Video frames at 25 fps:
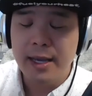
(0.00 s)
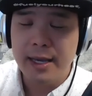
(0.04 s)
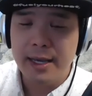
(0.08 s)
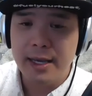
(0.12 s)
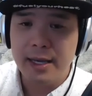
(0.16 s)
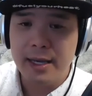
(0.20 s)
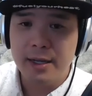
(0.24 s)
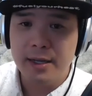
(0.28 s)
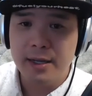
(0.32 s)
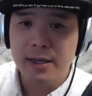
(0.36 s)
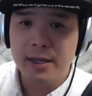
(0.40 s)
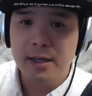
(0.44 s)

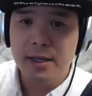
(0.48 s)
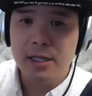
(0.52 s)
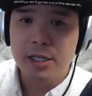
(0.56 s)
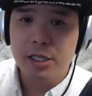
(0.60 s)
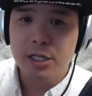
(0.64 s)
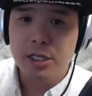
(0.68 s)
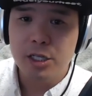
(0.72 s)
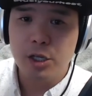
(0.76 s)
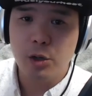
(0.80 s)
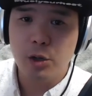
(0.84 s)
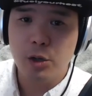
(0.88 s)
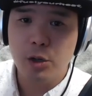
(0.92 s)
And
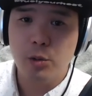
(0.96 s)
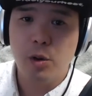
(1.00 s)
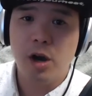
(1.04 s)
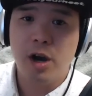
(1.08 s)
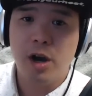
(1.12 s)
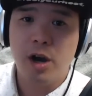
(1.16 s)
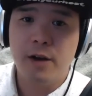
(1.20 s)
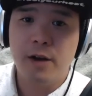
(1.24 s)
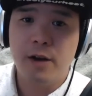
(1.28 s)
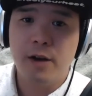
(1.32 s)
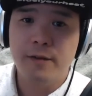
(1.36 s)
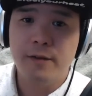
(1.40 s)
so
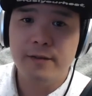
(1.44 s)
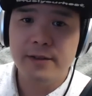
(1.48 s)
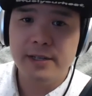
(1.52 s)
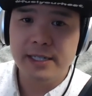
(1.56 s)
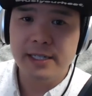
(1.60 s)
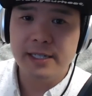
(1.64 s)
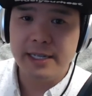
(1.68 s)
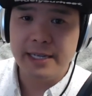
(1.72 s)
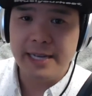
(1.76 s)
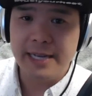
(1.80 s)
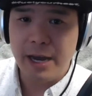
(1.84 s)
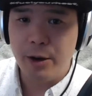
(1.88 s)
obviously
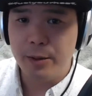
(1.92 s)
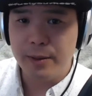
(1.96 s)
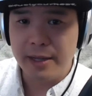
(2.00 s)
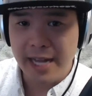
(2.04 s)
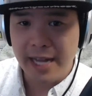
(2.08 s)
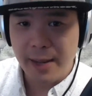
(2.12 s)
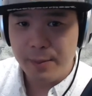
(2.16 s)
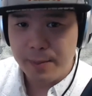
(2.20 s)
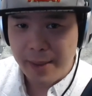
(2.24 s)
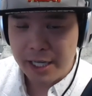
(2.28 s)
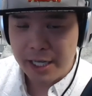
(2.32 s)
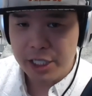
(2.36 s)
now the
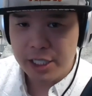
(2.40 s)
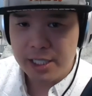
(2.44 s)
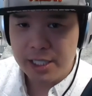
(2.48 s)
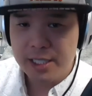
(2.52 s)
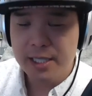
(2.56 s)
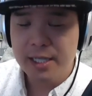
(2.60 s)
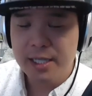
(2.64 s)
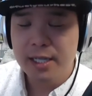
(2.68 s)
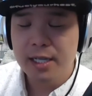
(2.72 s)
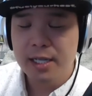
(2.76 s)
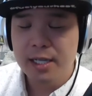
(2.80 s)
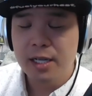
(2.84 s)
name
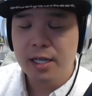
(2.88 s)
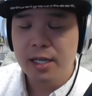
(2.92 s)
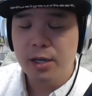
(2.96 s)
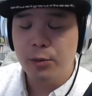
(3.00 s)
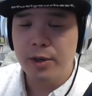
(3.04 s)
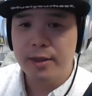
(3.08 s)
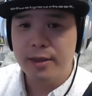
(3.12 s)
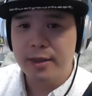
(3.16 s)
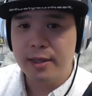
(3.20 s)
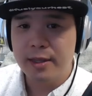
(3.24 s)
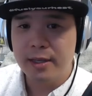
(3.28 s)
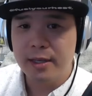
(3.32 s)
matches
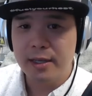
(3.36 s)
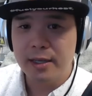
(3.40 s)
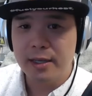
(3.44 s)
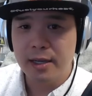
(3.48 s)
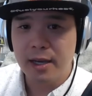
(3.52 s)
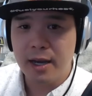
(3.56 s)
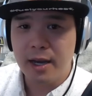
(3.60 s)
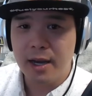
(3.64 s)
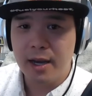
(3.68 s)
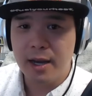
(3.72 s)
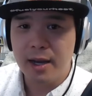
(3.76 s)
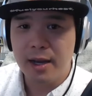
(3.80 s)
with the
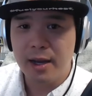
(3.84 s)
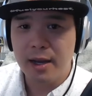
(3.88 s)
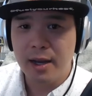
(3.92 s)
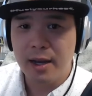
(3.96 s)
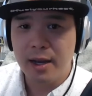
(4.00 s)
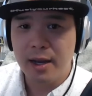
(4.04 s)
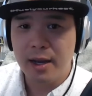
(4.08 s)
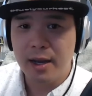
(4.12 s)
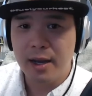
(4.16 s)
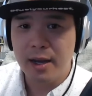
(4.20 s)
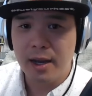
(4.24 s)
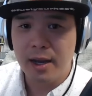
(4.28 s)
uh,
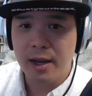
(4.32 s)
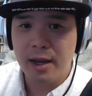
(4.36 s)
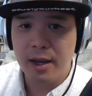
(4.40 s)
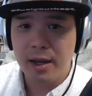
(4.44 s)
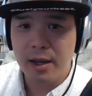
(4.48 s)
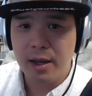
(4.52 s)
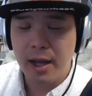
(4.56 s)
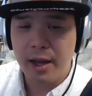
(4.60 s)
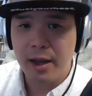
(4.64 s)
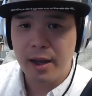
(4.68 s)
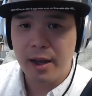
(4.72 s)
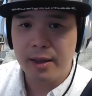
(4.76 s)
uh, uh,
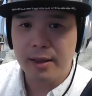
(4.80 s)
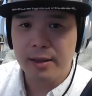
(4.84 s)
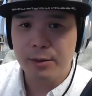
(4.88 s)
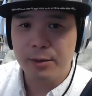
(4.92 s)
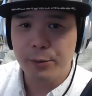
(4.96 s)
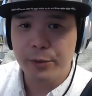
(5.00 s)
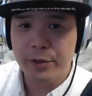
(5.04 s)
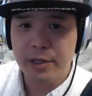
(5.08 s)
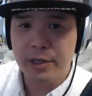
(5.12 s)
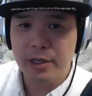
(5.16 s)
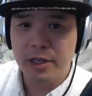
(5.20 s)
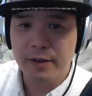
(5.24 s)

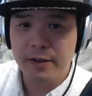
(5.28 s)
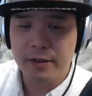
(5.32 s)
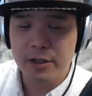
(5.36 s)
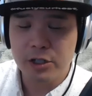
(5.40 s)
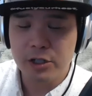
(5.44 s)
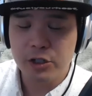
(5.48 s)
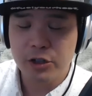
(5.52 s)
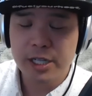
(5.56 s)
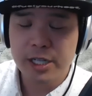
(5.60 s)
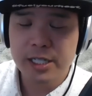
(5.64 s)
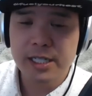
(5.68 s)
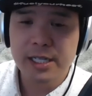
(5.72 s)
with the living
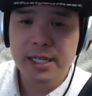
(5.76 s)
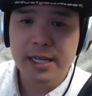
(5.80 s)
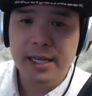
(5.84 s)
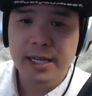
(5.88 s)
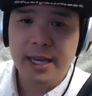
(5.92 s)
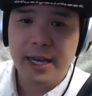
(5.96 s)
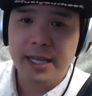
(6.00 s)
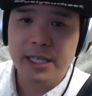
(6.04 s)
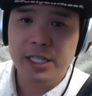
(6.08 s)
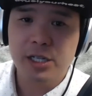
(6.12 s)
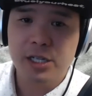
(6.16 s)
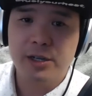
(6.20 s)
trust.
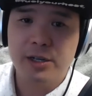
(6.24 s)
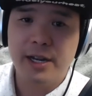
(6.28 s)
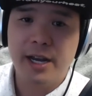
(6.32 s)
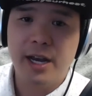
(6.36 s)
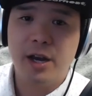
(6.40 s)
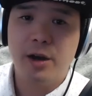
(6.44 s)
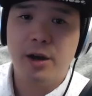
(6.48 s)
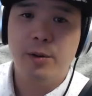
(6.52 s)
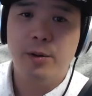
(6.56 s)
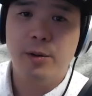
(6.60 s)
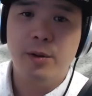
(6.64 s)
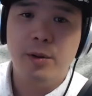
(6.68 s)
And so
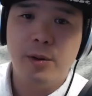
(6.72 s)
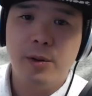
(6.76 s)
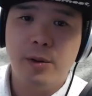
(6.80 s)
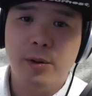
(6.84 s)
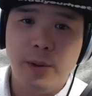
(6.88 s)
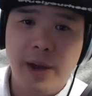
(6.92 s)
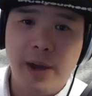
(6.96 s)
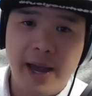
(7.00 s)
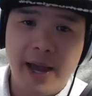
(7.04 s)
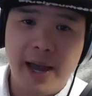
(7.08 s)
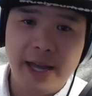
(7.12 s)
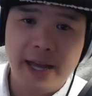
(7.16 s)
now
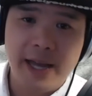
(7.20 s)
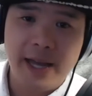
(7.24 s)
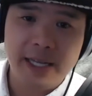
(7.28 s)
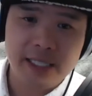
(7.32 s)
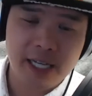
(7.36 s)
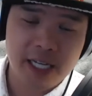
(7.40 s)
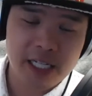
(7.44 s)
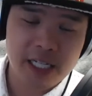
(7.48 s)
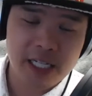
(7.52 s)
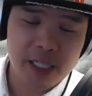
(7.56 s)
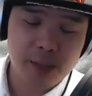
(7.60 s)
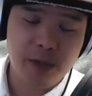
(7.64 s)
has
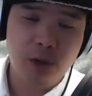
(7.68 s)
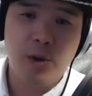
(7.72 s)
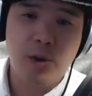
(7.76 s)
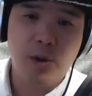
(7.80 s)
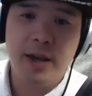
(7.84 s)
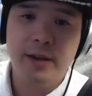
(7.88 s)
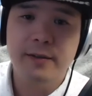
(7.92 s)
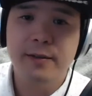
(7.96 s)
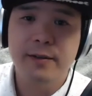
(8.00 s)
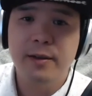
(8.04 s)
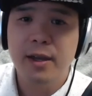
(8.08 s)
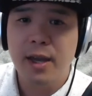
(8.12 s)
husband and
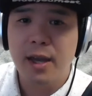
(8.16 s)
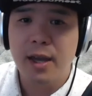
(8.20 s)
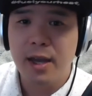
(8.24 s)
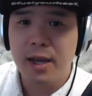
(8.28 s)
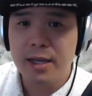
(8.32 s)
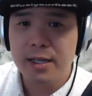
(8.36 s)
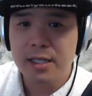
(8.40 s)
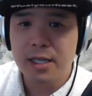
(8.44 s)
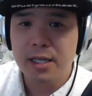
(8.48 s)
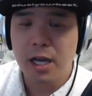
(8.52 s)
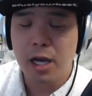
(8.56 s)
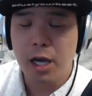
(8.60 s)
wife
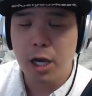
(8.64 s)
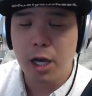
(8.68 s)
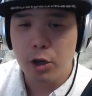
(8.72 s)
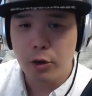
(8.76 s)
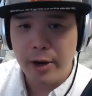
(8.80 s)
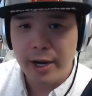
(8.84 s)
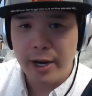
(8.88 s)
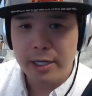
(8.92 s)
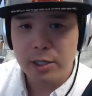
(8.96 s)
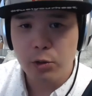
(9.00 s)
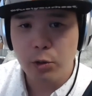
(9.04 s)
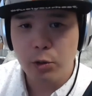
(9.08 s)
as uh,
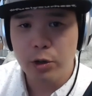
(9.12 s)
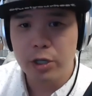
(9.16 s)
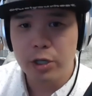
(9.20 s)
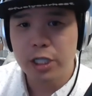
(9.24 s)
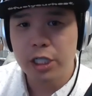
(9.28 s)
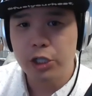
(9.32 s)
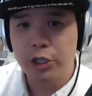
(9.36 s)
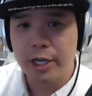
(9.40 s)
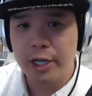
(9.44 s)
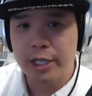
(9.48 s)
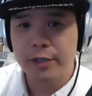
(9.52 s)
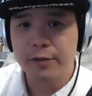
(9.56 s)

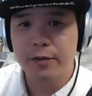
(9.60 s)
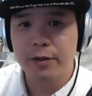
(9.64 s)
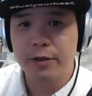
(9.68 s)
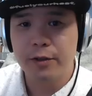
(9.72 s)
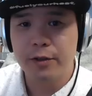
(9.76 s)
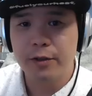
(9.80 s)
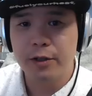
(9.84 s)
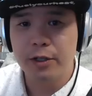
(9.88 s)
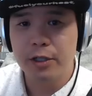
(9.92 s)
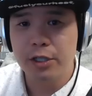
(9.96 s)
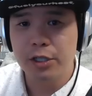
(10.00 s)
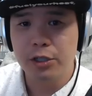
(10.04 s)
grantors
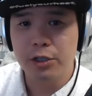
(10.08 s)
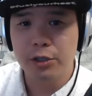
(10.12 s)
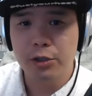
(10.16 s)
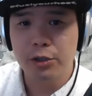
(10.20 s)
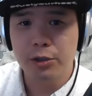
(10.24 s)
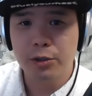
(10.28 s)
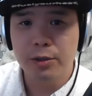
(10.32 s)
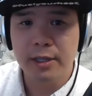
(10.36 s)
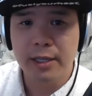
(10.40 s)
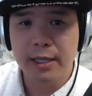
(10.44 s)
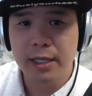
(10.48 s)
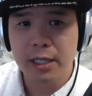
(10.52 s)
transferred to
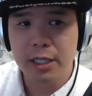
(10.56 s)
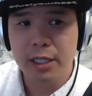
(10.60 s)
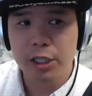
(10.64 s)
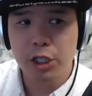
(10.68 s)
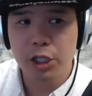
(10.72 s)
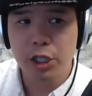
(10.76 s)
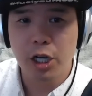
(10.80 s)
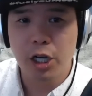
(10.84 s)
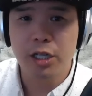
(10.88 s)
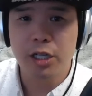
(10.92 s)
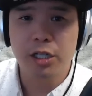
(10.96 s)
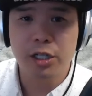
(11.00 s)
the
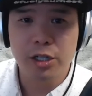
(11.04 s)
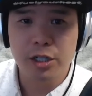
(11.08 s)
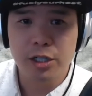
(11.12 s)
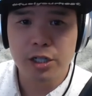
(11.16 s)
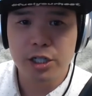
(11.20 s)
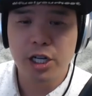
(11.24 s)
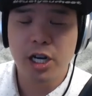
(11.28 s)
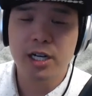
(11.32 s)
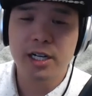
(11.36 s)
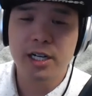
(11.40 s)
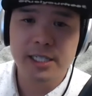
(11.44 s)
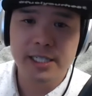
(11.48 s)
John,
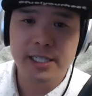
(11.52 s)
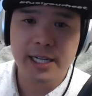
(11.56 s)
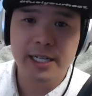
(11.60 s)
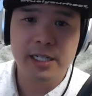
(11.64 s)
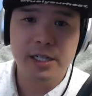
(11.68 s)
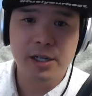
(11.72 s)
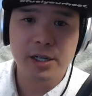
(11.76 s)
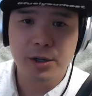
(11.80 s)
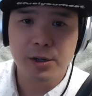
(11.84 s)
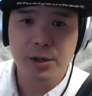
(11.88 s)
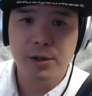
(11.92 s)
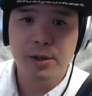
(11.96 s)
John and
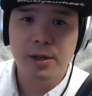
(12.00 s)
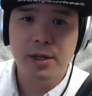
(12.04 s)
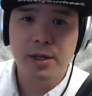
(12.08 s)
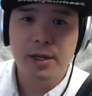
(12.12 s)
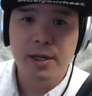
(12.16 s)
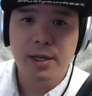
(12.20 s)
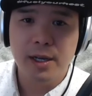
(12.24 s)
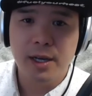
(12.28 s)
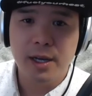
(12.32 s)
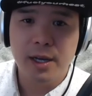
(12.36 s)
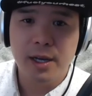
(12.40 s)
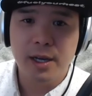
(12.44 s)
Jane Doe
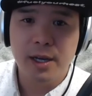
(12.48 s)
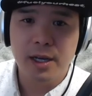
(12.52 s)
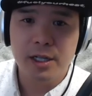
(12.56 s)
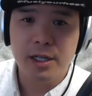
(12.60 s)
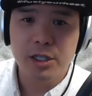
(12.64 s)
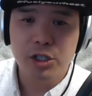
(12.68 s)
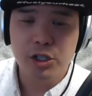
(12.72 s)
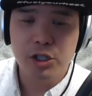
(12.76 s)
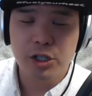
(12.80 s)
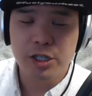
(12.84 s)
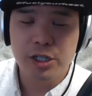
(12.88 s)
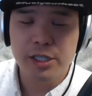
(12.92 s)
uh,
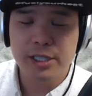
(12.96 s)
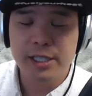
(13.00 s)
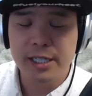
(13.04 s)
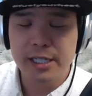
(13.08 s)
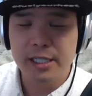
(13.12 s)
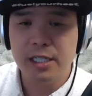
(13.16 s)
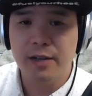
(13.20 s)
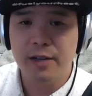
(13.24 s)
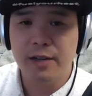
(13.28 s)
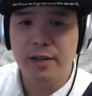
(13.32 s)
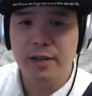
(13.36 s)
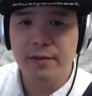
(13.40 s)
trustees of
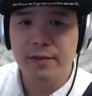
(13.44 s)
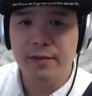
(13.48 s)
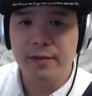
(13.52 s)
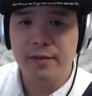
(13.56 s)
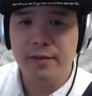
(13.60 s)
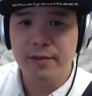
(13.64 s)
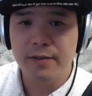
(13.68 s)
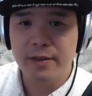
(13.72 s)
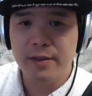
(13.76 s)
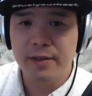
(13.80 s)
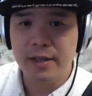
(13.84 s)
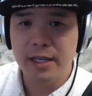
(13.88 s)
the
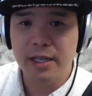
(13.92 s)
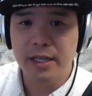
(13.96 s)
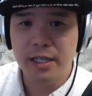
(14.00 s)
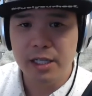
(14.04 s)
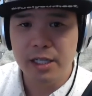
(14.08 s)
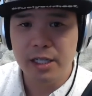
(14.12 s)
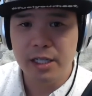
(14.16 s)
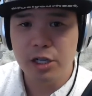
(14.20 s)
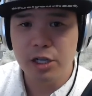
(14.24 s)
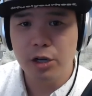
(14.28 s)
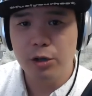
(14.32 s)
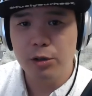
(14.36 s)
Doe
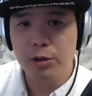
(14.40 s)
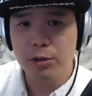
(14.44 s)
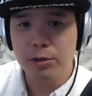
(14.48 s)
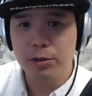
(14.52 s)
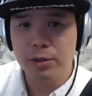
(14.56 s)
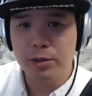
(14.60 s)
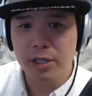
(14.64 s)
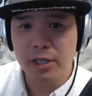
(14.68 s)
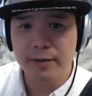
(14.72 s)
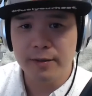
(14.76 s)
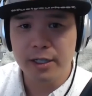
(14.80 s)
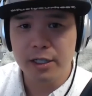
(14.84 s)
Living
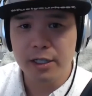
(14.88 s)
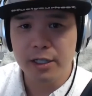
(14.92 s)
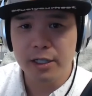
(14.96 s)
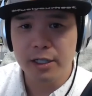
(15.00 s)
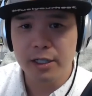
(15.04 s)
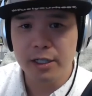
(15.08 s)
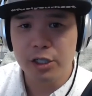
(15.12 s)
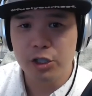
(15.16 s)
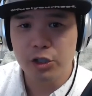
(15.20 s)
Trust, okay?